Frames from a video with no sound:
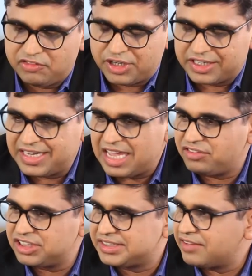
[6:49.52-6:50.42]
if you take an
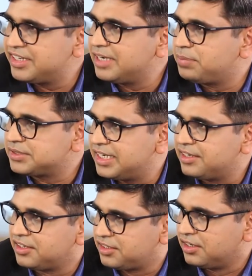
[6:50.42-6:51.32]
average
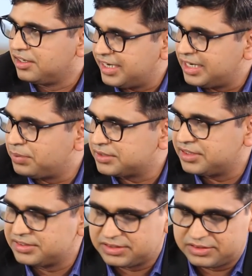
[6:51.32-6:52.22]
7-8% return,
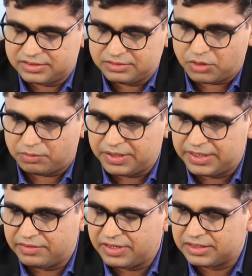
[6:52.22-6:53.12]
8% is what we
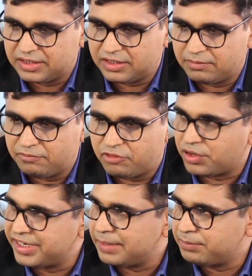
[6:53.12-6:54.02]
give another
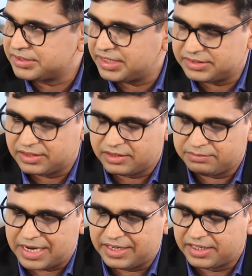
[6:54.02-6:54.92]
4 and 8% as a
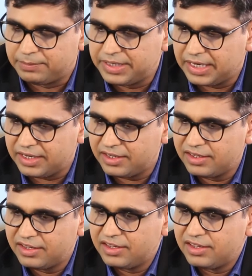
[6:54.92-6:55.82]
mandatory BI.
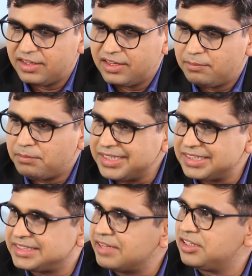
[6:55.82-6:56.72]
By the
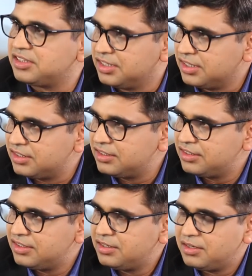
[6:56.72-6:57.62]
7th year,
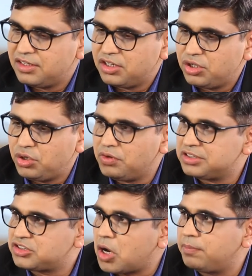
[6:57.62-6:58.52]
you will
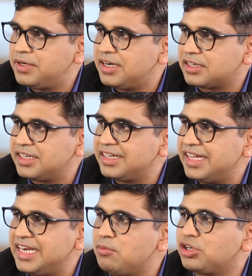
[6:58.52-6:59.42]
stop deducting
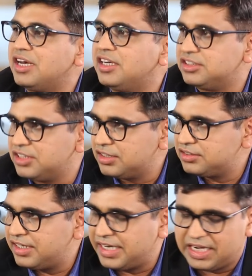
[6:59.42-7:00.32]
any mortality
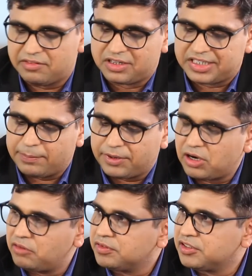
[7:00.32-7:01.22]
charge, and any will taper
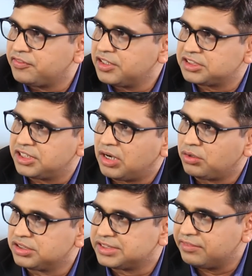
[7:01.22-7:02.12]
down from the first year down
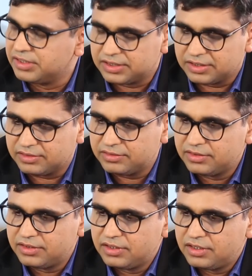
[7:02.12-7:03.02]
to the 7th year.
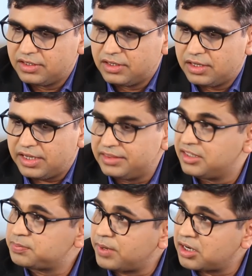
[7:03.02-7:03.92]
In
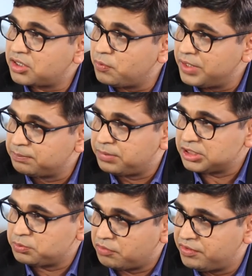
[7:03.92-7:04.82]
this product of Wealth
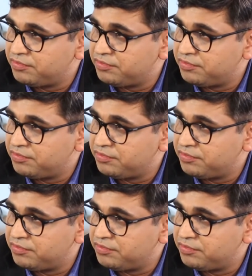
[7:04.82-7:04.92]
Plus, what